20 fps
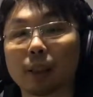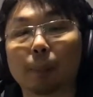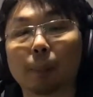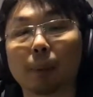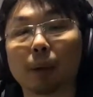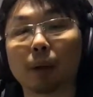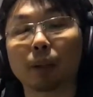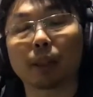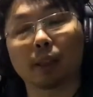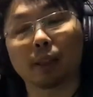
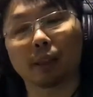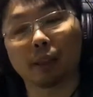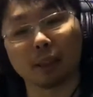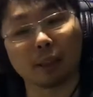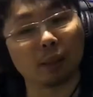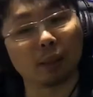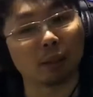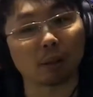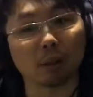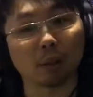Bar
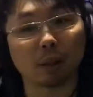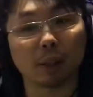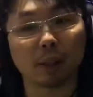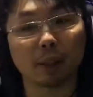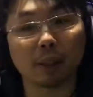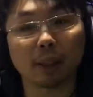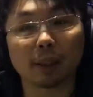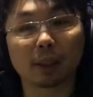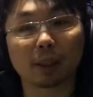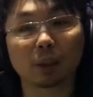19, alright?
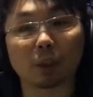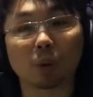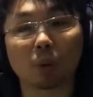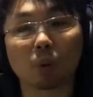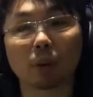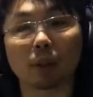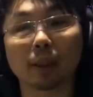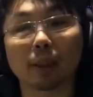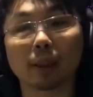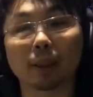That is the
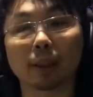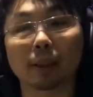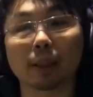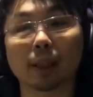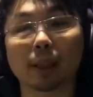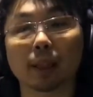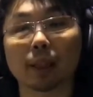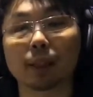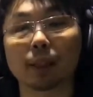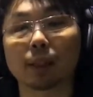only thing that
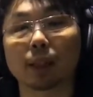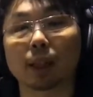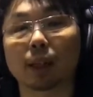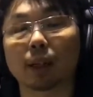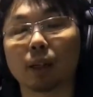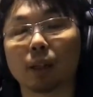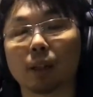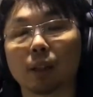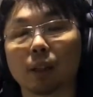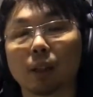is a
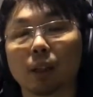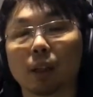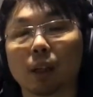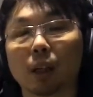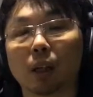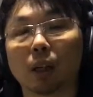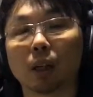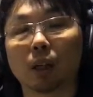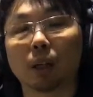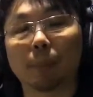
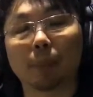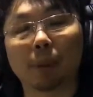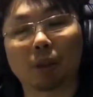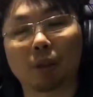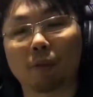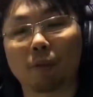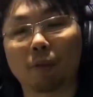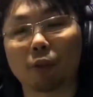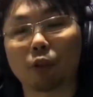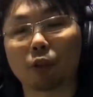bit
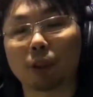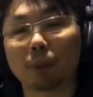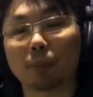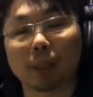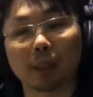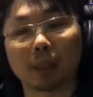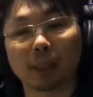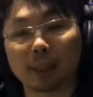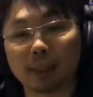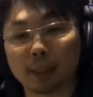confusing, but
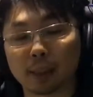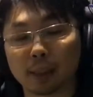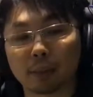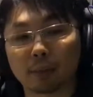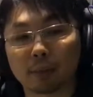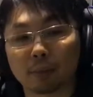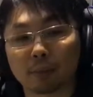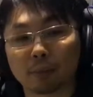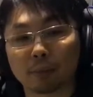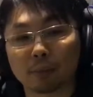that's it.
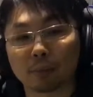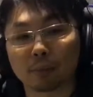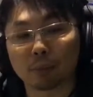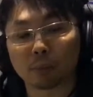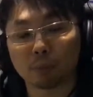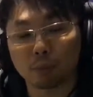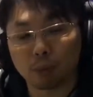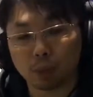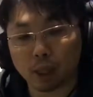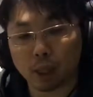
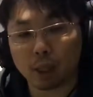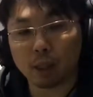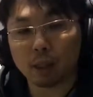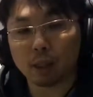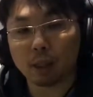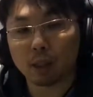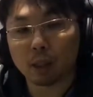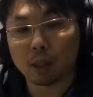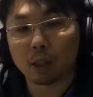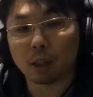Okay?
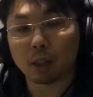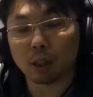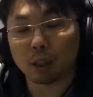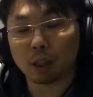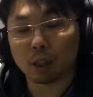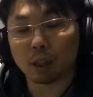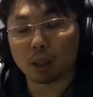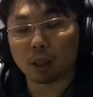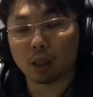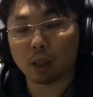
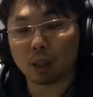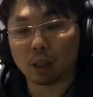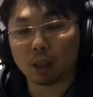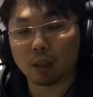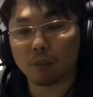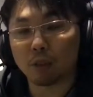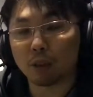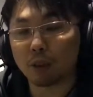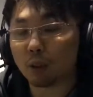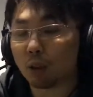If
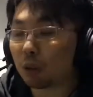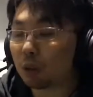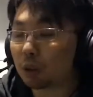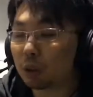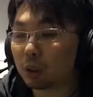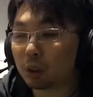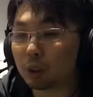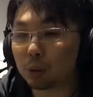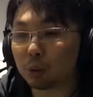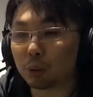you all
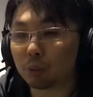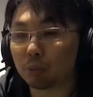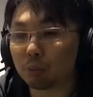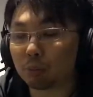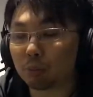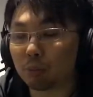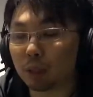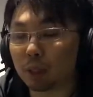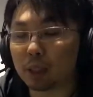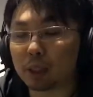still
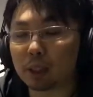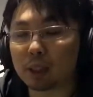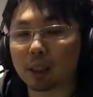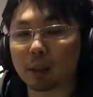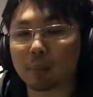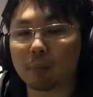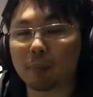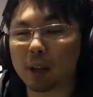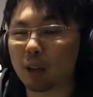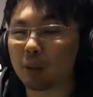need
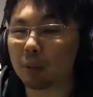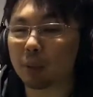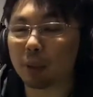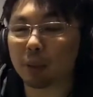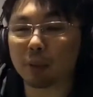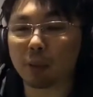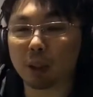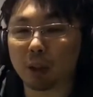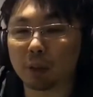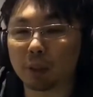some help in
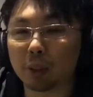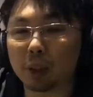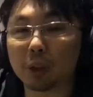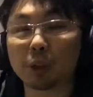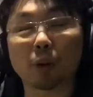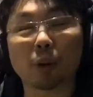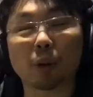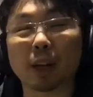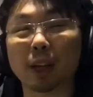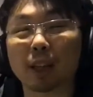counting, you
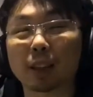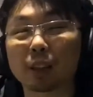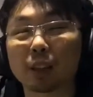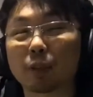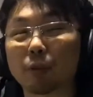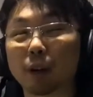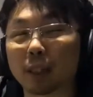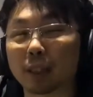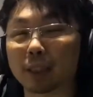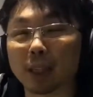all can actually
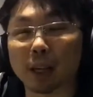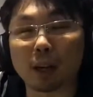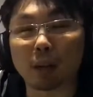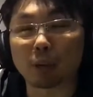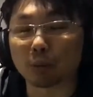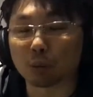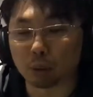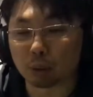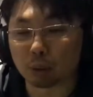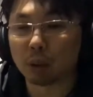write down
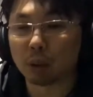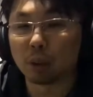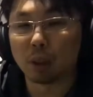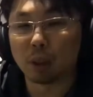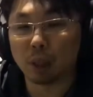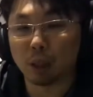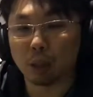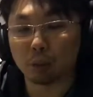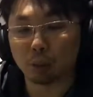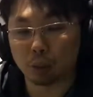
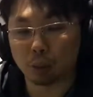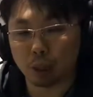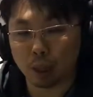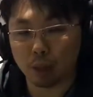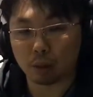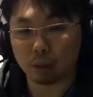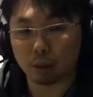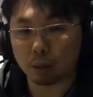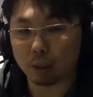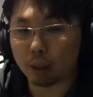how to
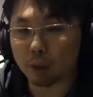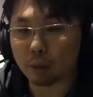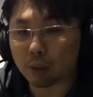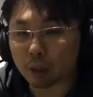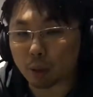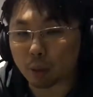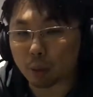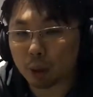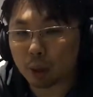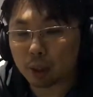count. Okay, write the
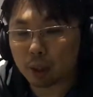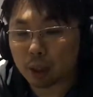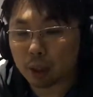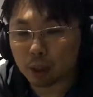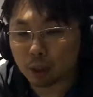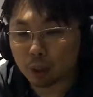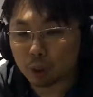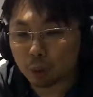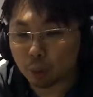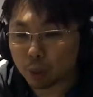1 EN, the
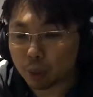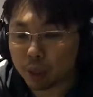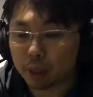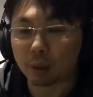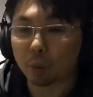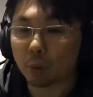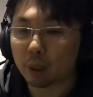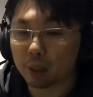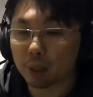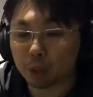2 EN, the
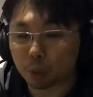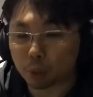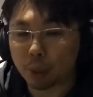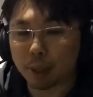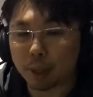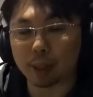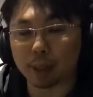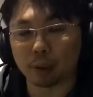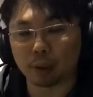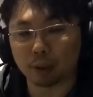1 and
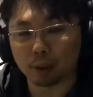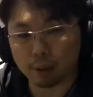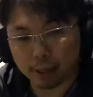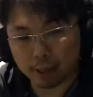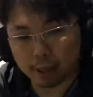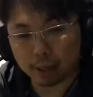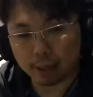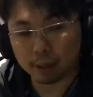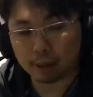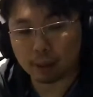2N,
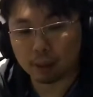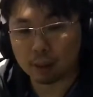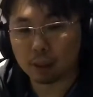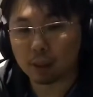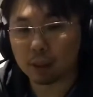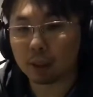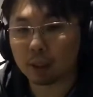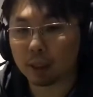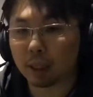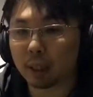alright?
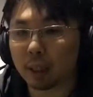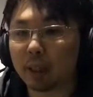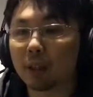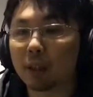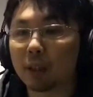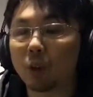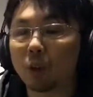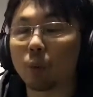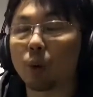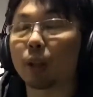Okay,
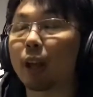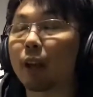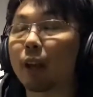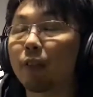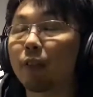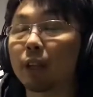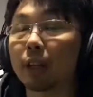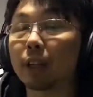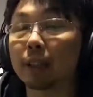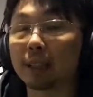whatever
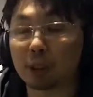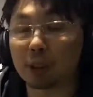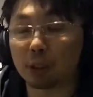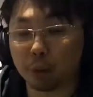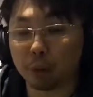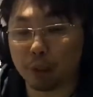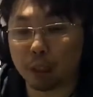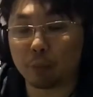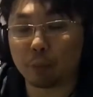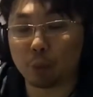it takes to
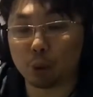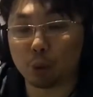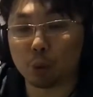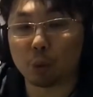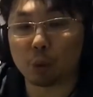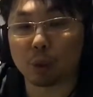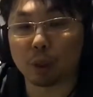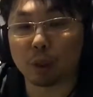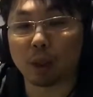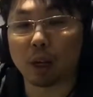help you to
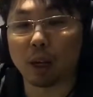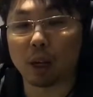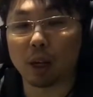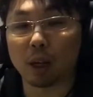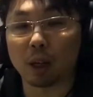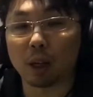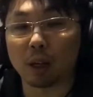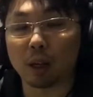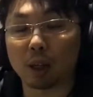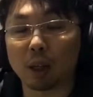
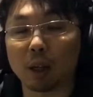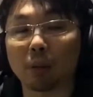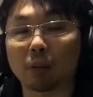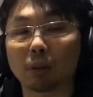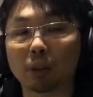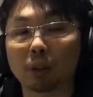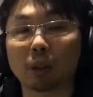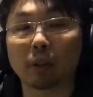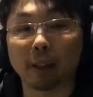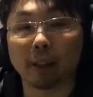count
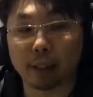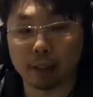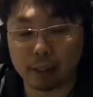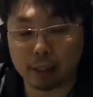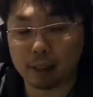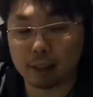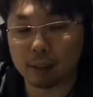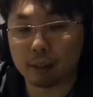correctly.